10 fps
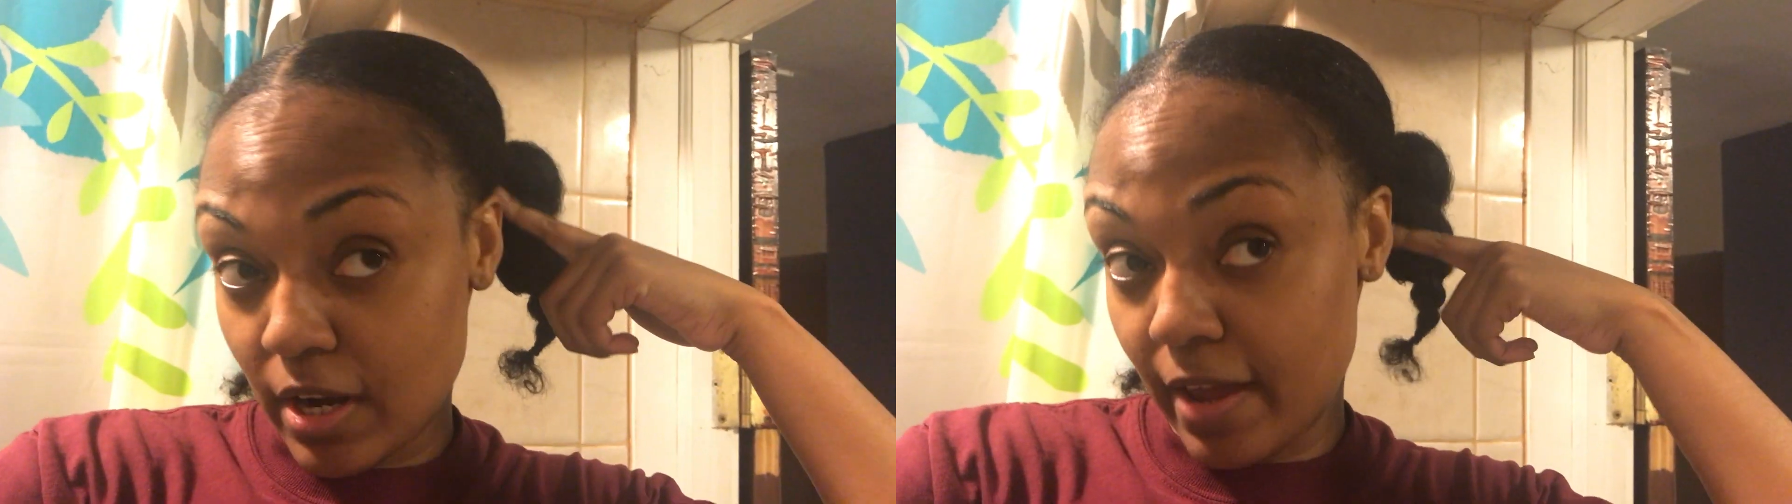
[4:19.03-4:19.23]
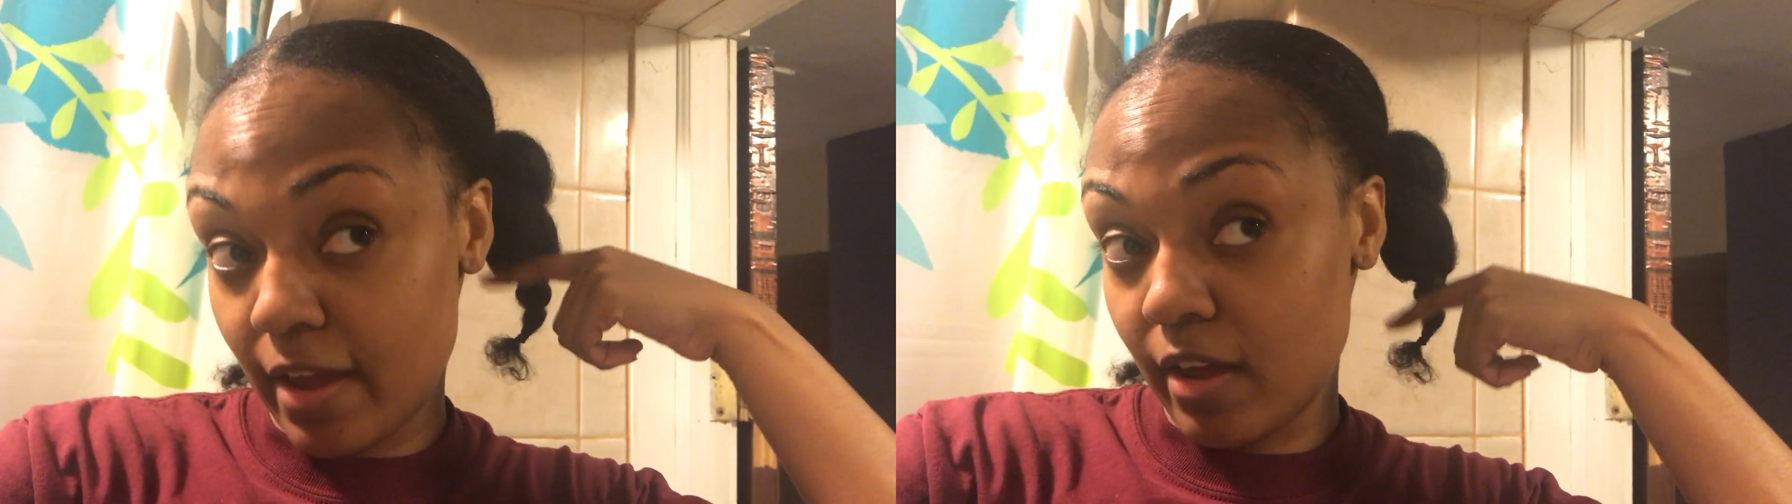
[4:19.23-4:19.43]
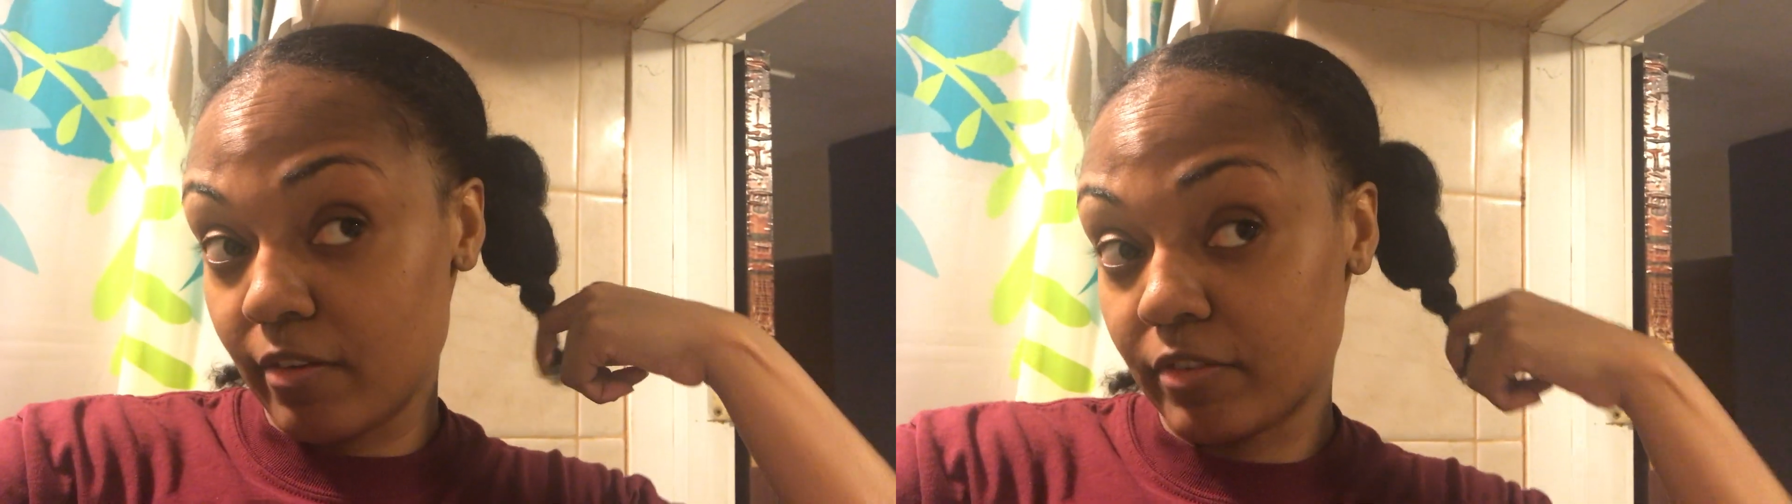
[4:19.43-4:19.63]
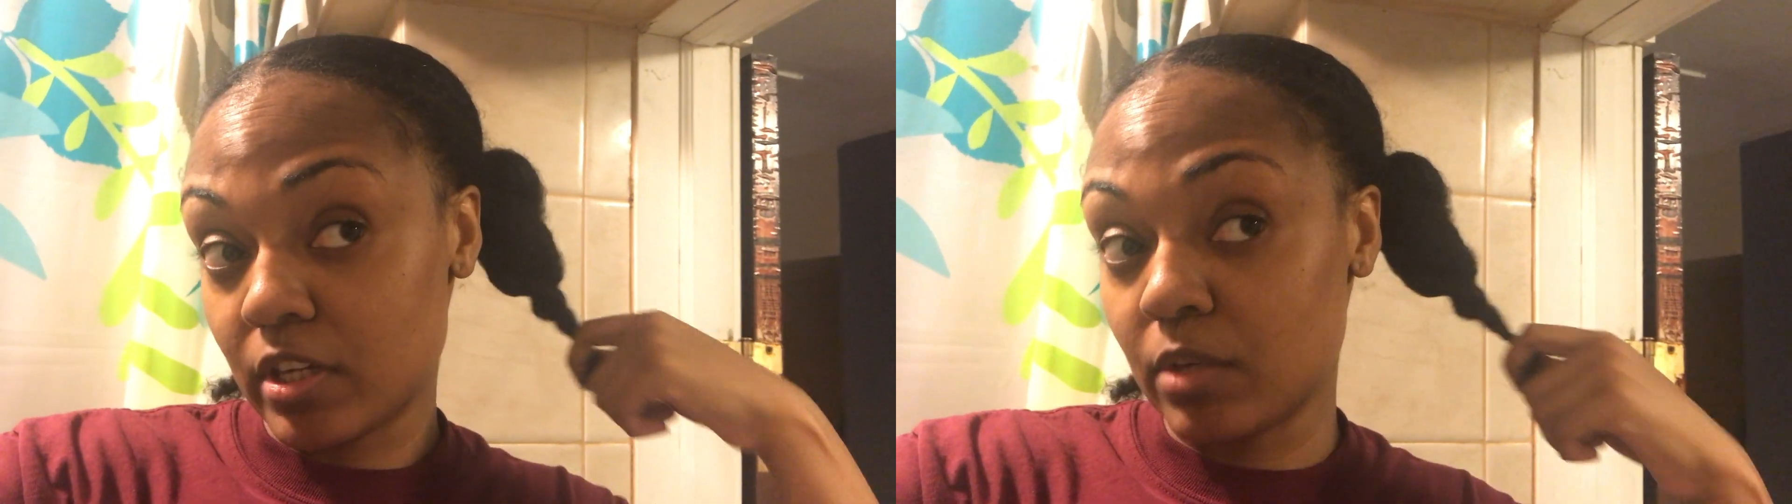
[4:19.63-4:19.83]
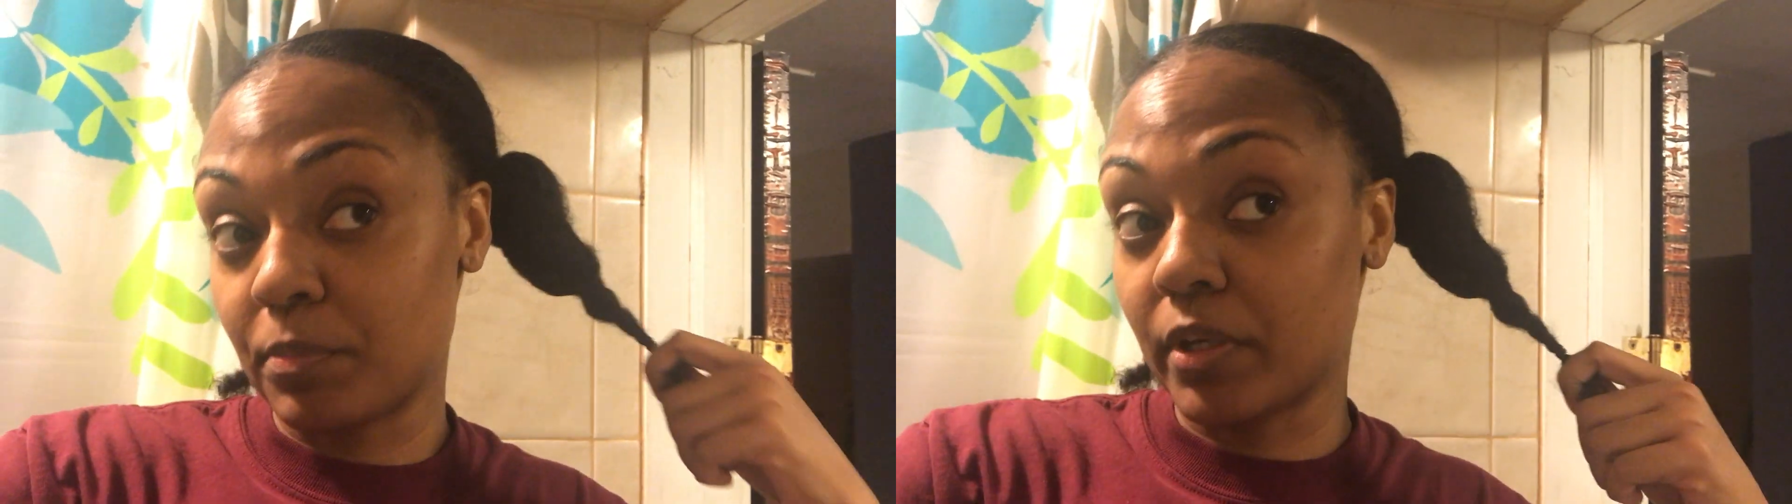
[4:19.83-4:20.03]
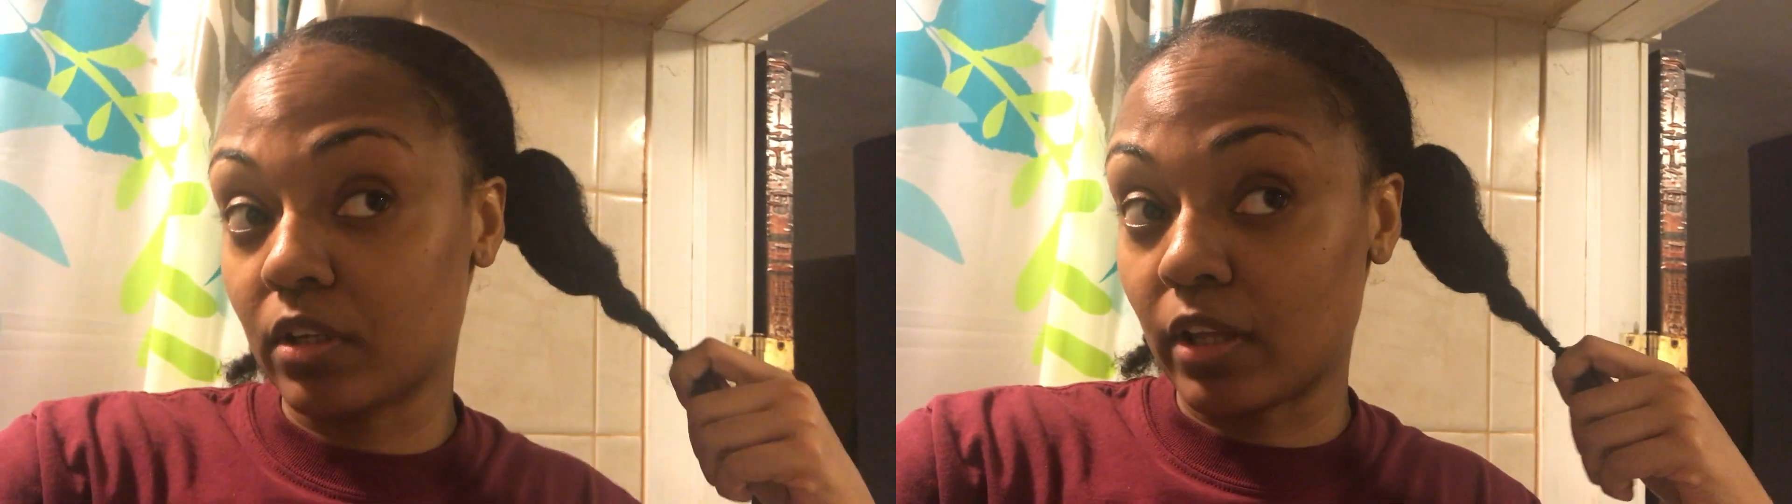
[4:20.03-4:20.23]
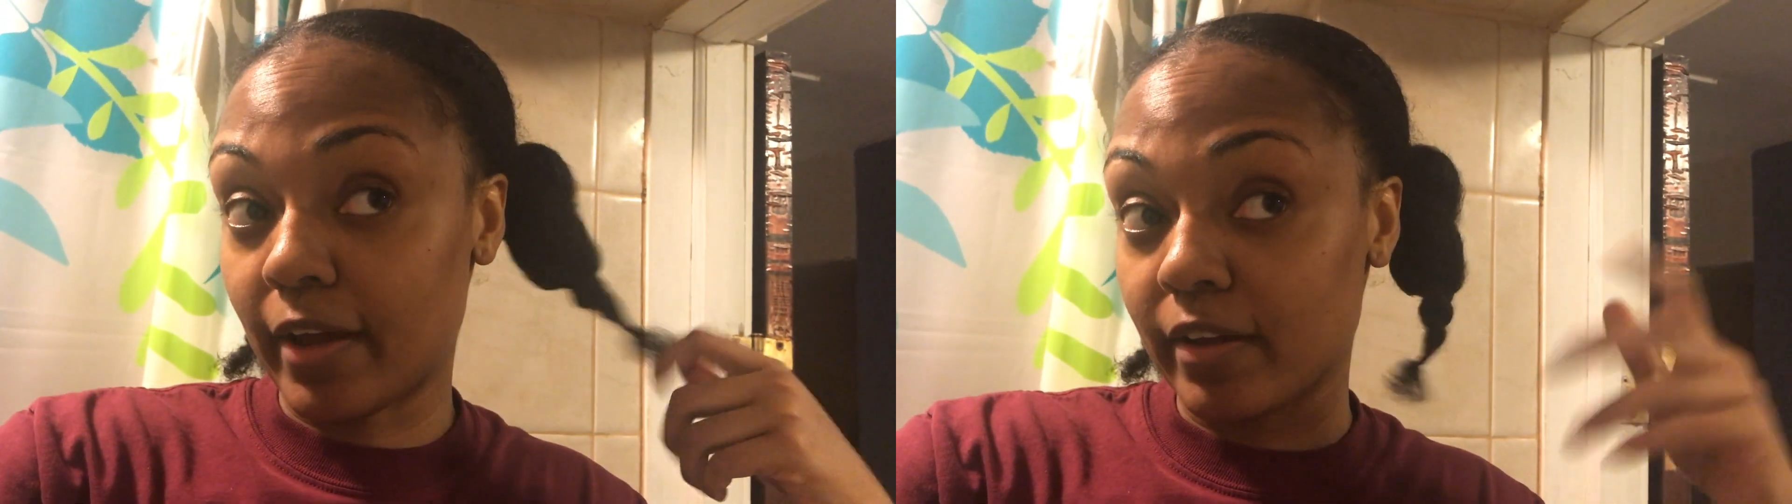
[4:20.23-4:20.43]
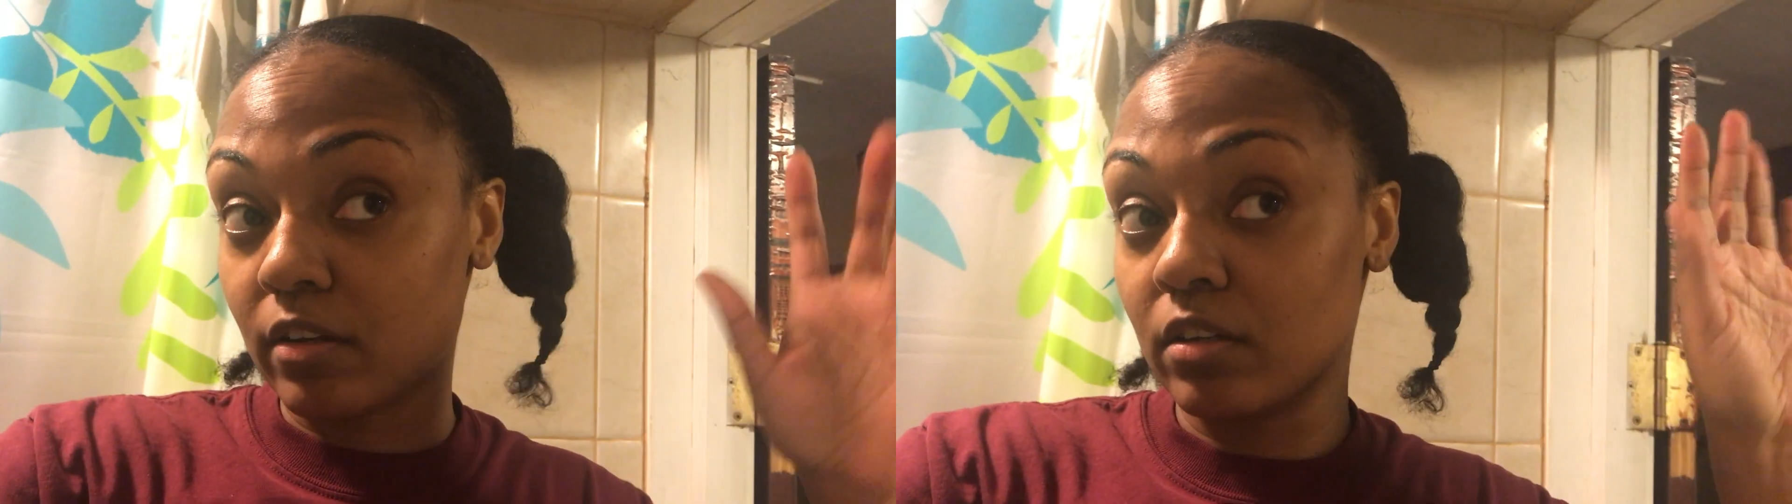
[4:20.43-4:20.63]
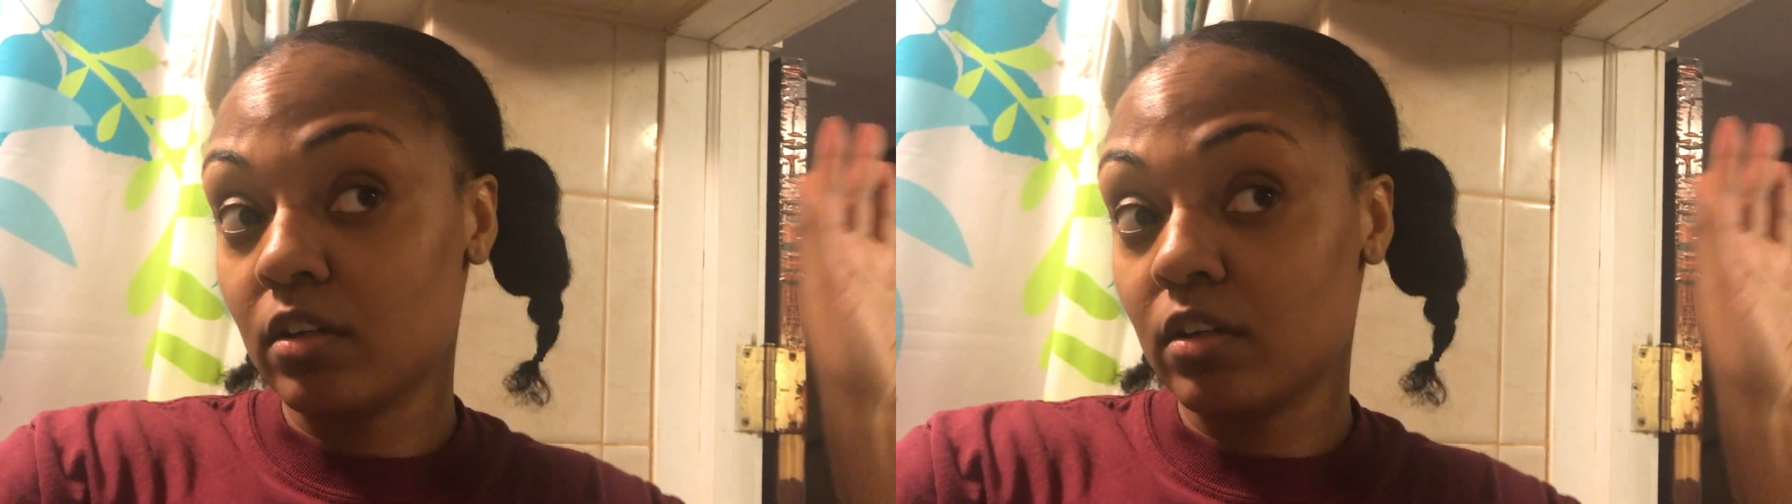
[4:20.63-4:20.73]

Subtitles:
I have keep it like